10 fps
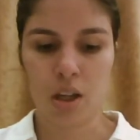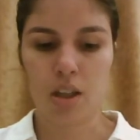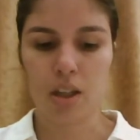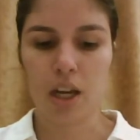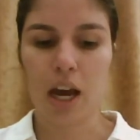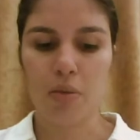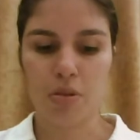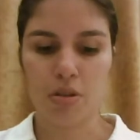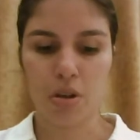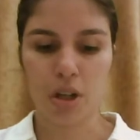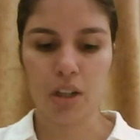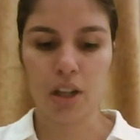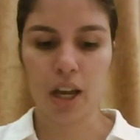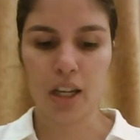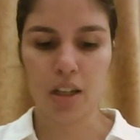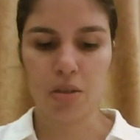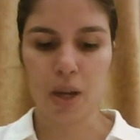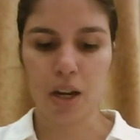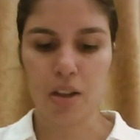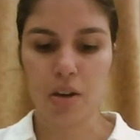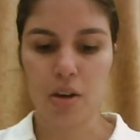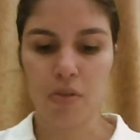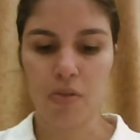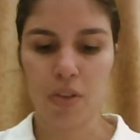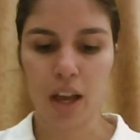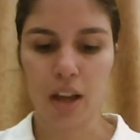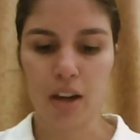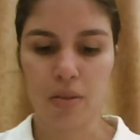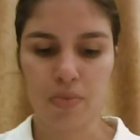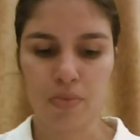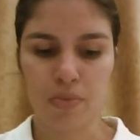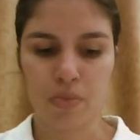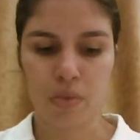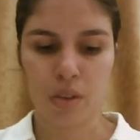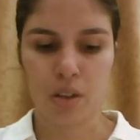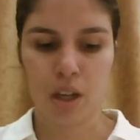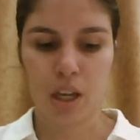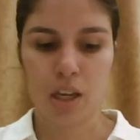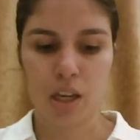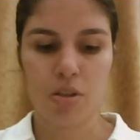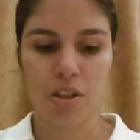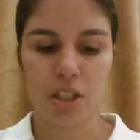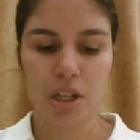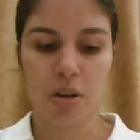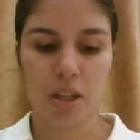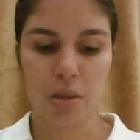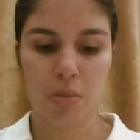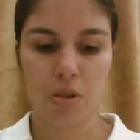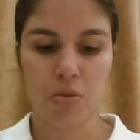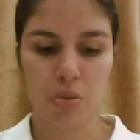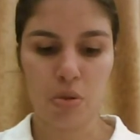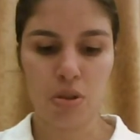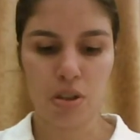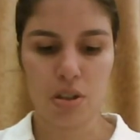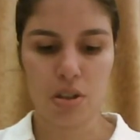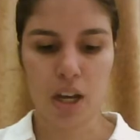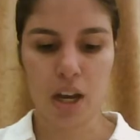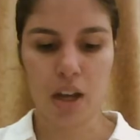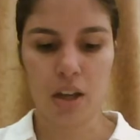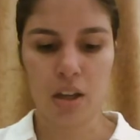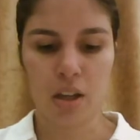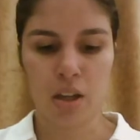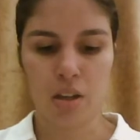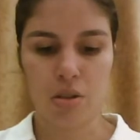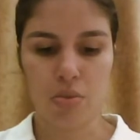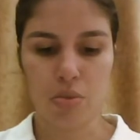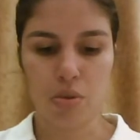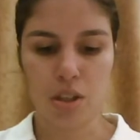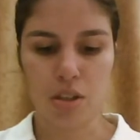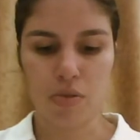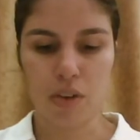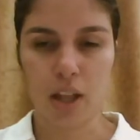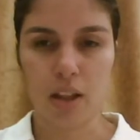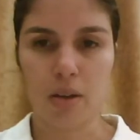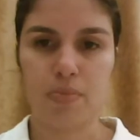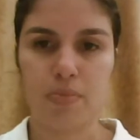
The car was not unlike his bed in the old flat. He was steering them towards the star, towards his father.